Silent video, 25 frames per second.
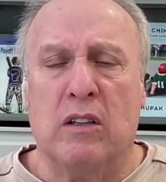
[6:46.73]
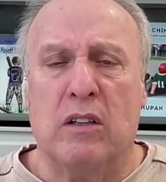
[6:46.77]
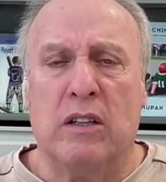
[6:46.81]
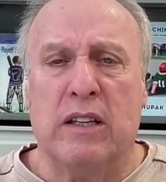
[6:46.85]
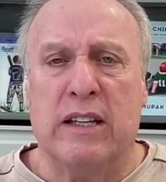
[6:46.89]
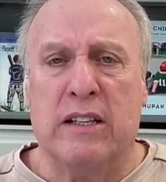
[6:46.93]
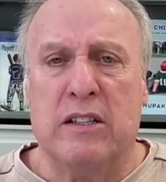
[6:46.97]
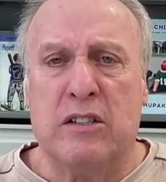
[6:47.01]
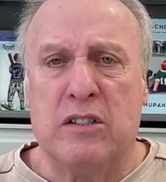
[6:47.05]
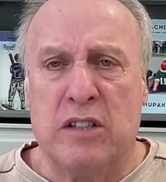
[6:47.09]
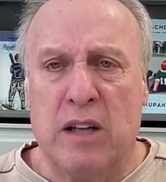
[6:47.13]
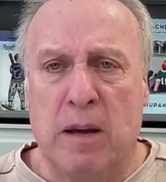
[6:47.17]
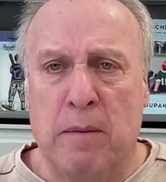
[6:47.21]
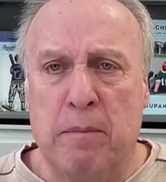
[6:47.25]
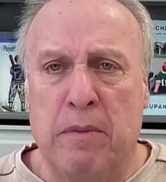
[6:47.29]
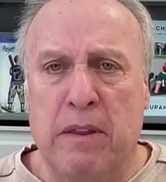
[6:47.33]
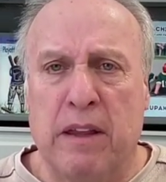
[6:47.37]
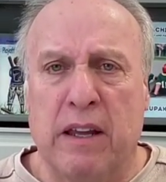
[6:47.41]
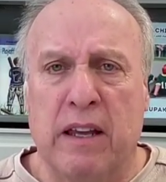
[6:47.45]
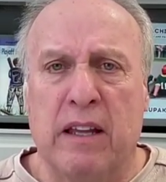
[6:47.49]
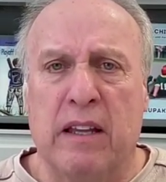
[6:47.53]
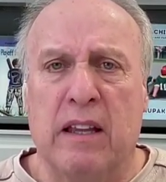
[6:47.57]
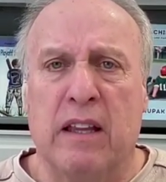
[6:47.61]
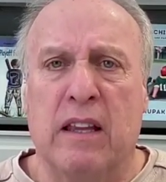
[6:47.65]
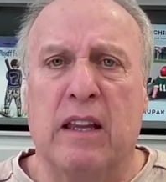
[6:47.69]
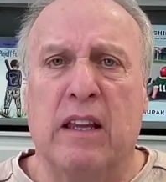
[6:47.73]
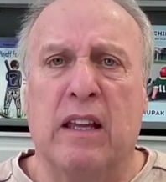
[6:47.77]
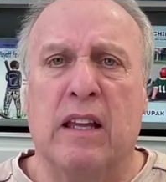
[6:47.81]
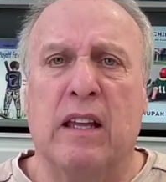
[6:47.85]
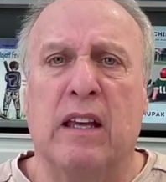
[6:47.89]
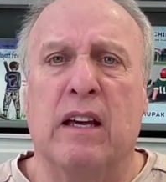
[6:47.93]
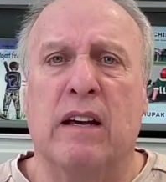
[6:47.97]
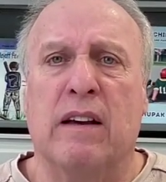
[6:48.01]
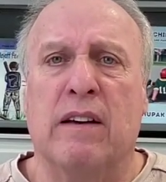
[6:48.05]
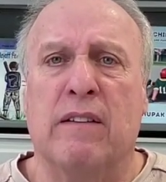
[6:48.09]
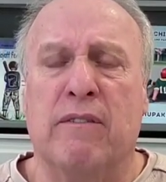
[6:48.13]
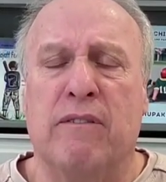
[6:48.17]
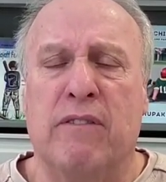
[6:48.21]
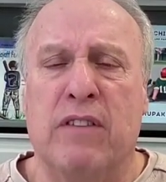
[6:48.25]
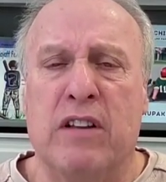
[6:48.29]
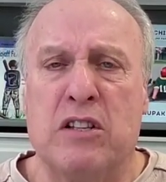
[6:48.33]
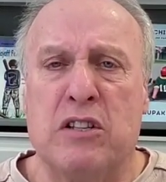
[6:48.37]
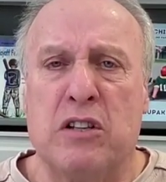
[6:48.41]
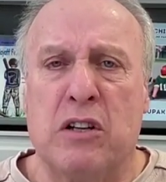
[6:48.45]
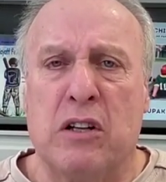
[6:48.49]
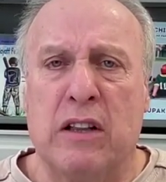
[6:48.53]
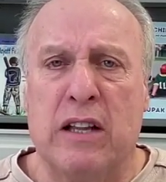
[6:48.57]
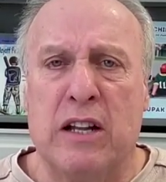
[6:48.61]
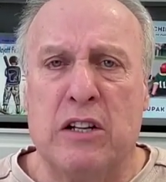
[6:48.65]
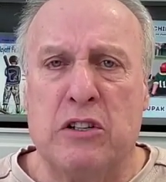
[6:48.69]
did something in the
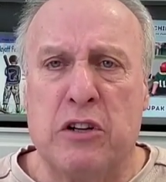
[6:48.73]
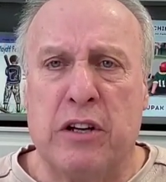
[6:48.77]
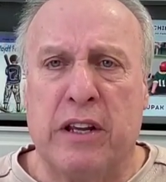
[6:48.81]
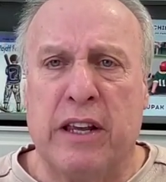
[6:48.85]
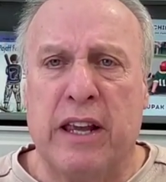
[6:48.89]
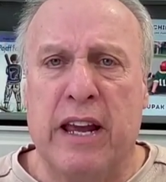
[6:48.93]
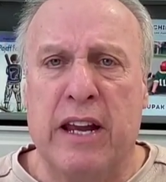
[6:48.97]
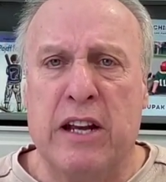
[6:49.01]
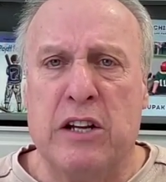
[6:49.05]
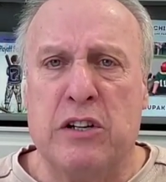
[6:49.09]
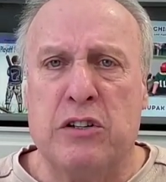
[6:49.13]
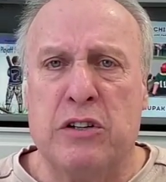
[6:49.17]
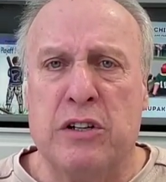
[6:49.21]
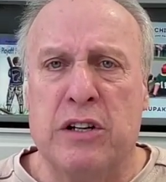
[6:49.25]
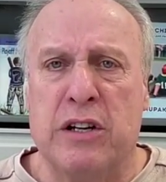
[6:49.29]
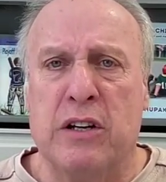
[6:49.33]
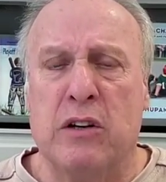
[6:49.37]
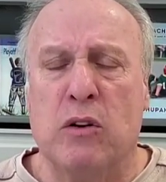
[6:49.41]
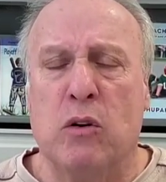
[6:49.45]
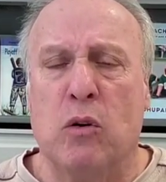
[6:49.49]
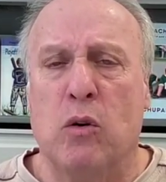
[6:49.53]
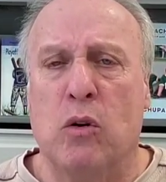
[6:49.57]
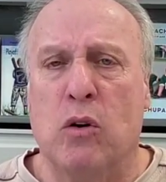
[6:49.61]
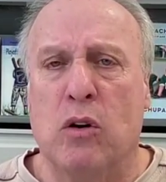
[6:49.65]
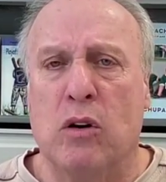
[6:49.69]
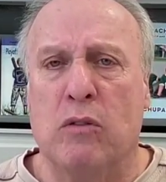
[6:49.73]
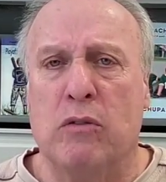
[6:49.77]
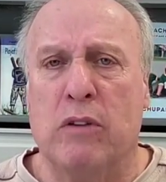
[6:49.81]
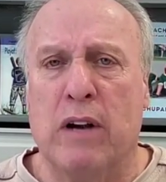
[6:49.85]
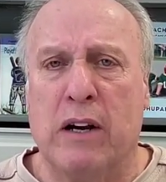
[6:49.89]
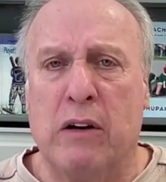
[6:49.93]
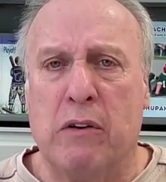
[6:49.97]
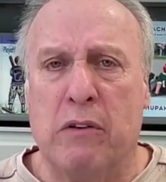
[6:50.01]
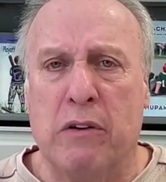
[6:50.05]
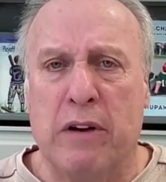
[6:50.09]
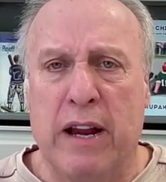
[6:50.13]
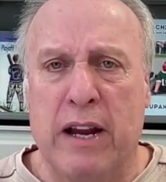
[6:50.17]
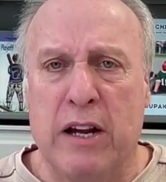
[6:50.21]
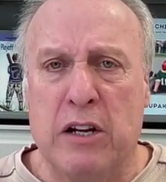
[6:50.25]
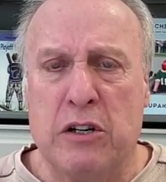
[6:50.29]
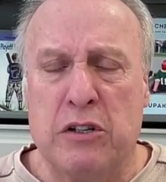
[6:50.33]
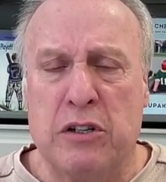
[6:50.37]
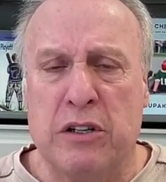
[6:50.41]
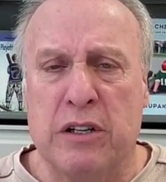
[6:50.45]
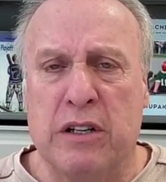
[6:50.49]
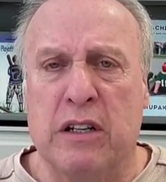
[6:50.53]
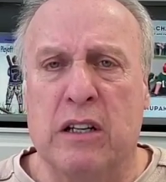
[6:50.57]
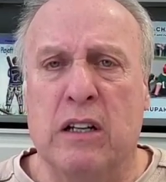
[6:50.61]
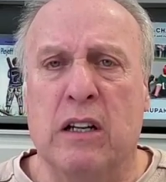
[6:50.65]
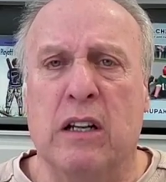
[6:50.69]
physical education or
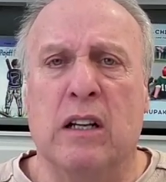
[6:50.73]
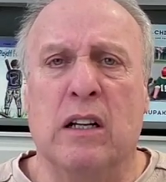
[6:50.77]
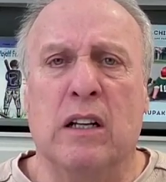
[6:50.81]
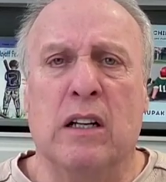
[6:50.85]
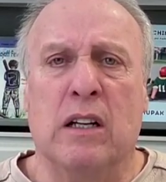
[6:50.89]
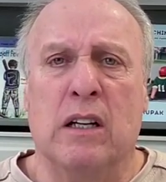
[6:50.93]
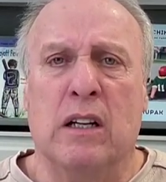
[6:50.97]
recreation